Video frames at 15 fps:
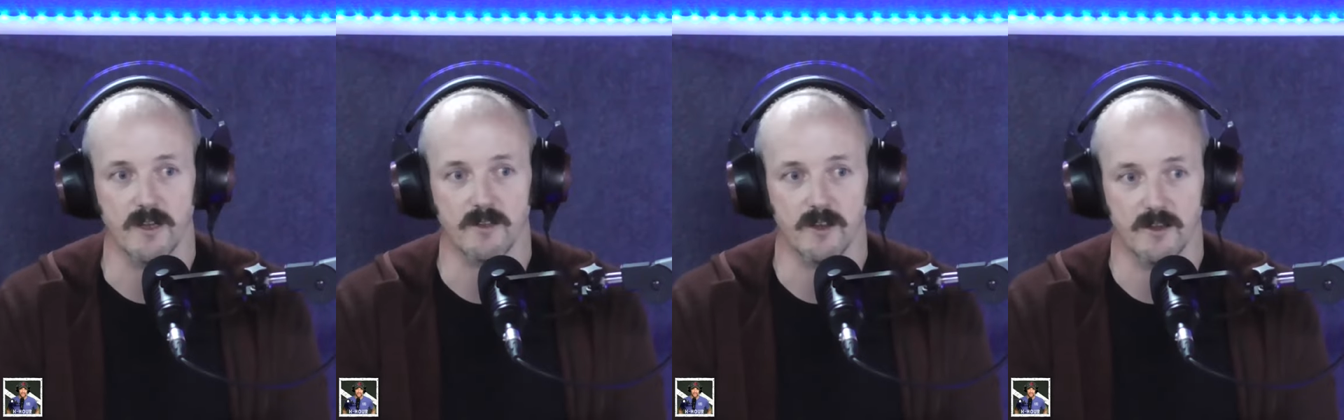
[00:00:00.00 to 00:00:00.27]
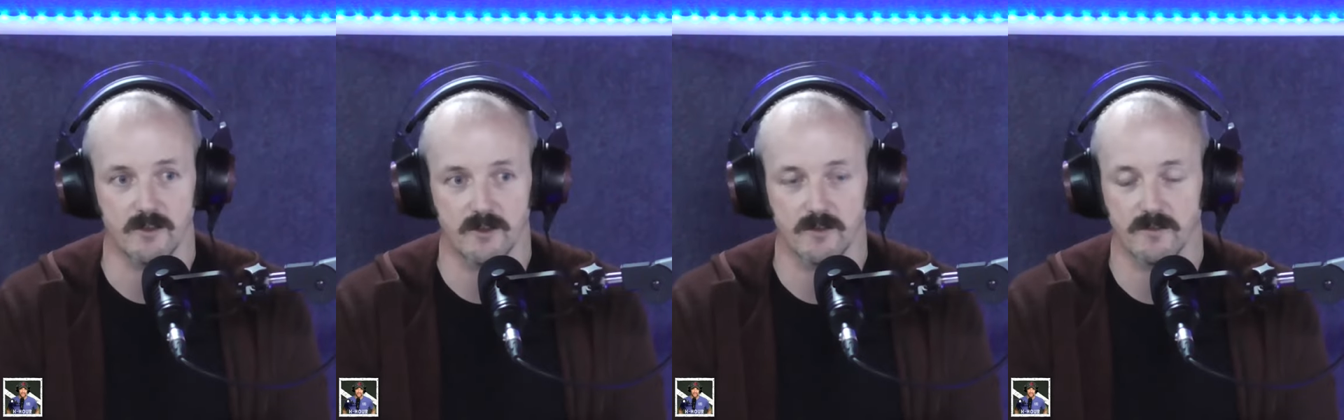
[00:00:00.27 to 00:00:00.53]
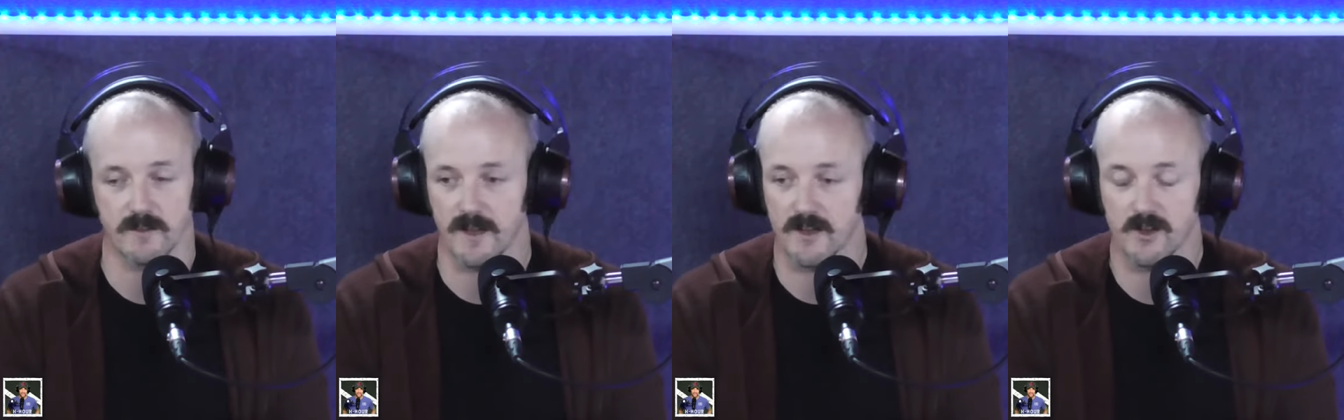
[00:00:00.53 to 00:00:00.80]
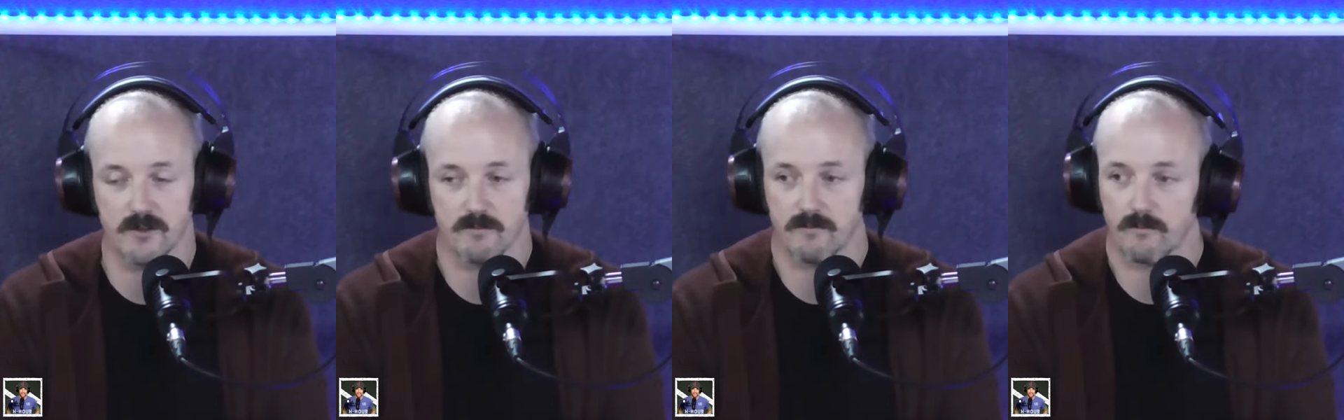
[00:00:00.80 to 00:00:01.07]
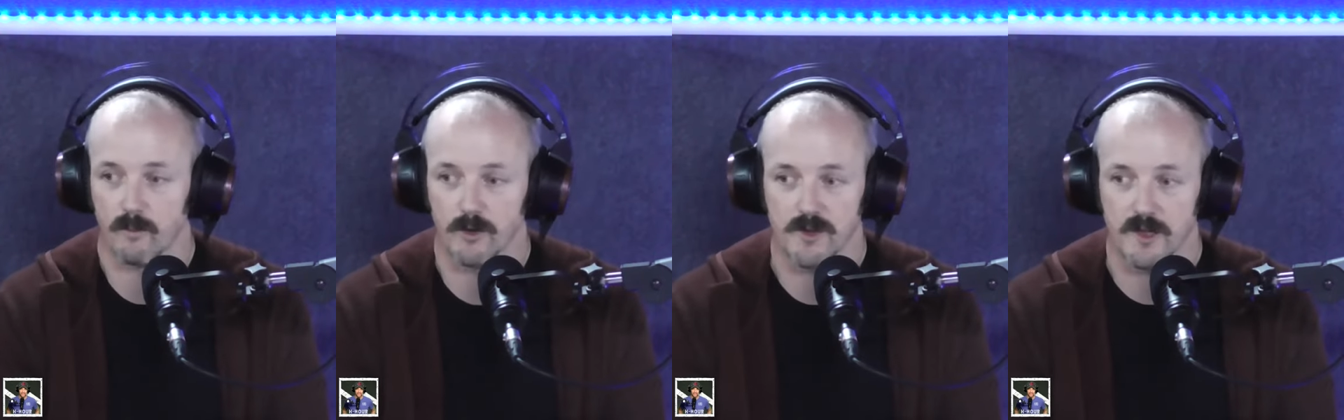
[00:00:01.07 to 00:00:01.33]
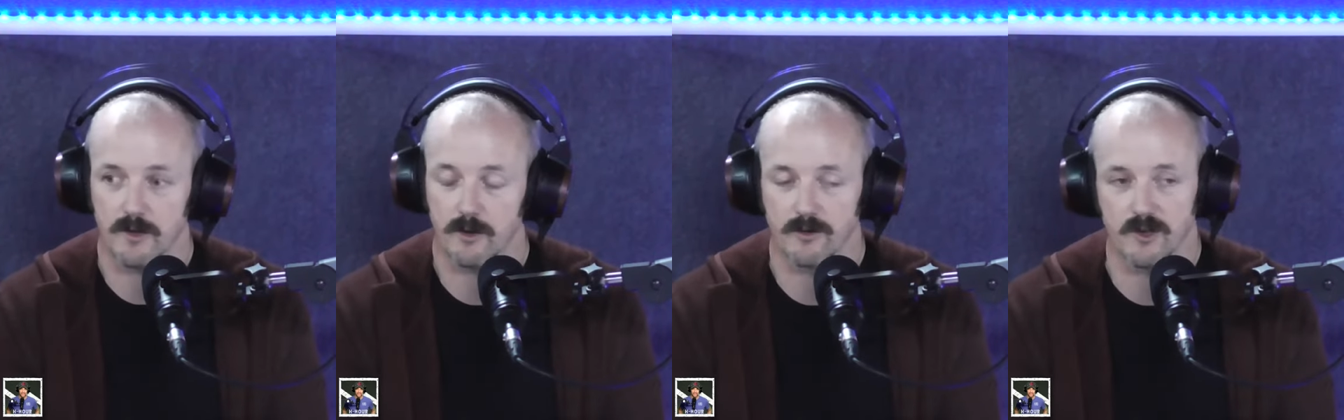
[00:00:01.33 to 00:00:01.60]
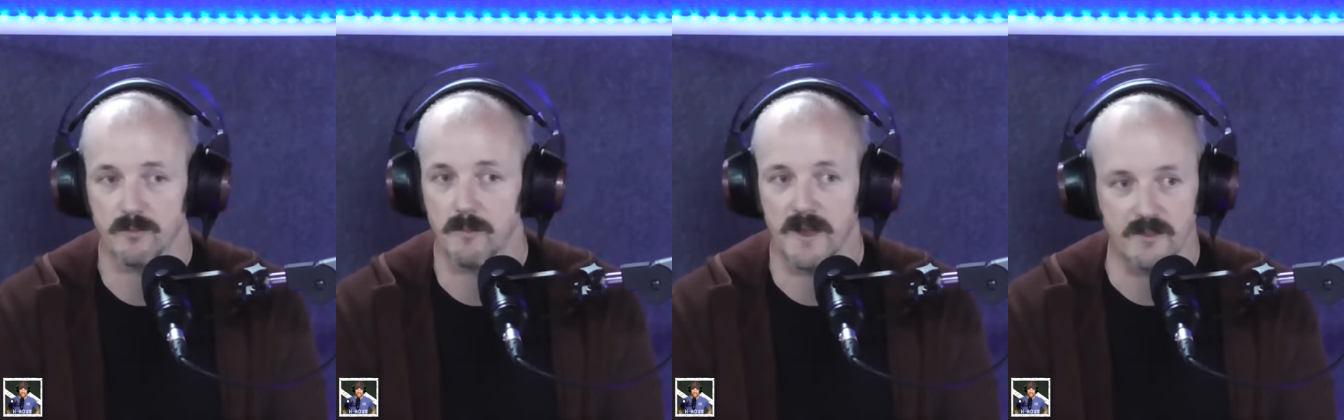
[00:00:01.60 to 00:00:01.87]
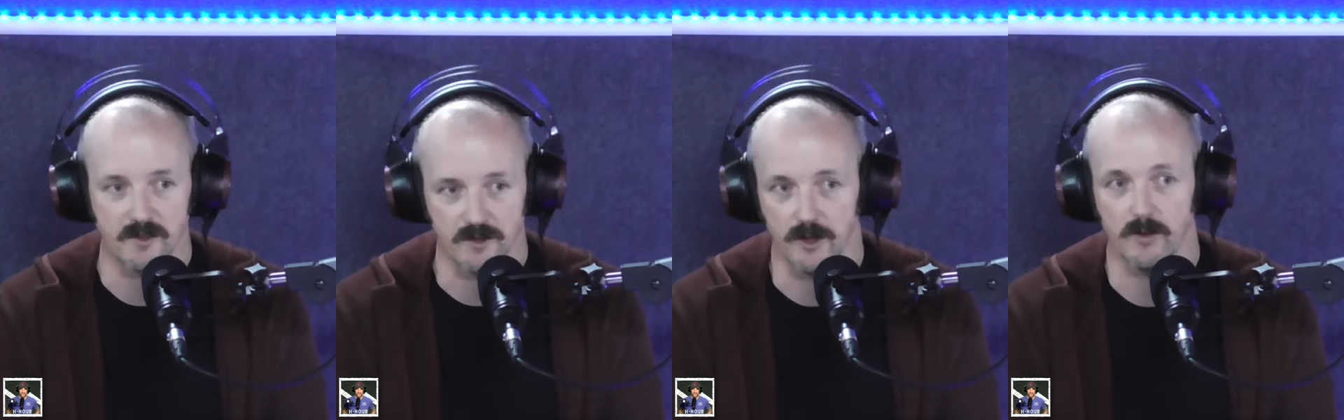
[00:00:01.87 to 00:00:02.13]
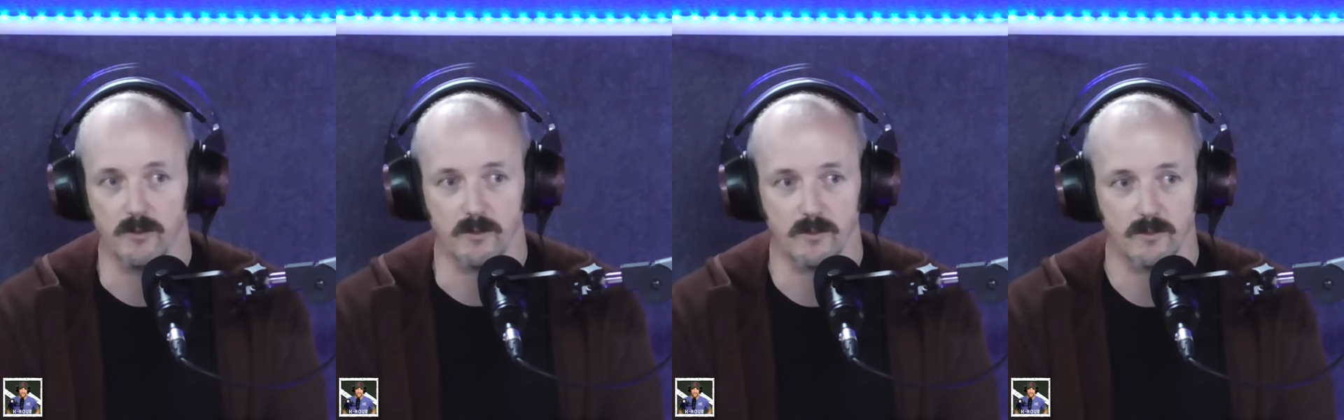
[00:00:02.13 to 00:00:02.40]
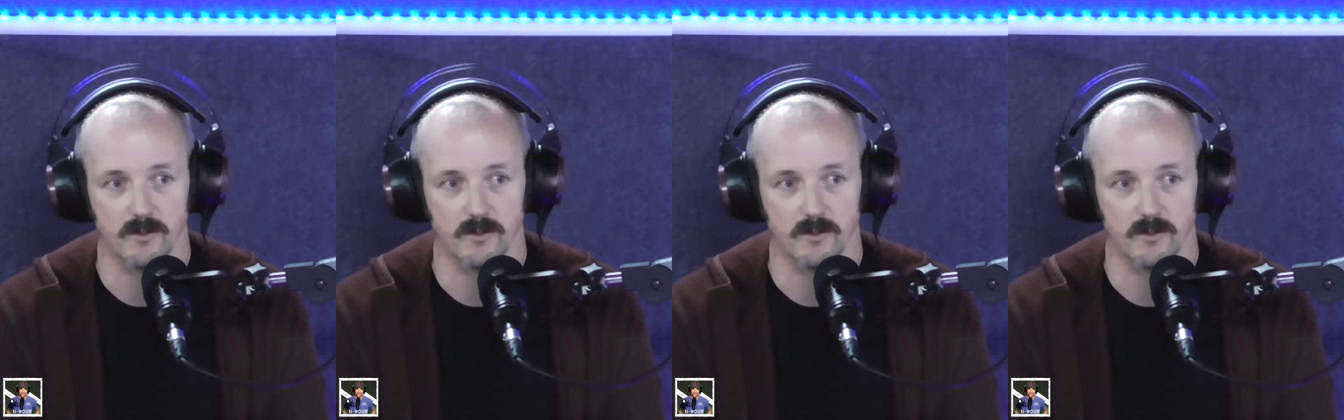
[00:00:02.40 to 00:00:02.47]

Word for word: It's it's that's what technology is meant to do.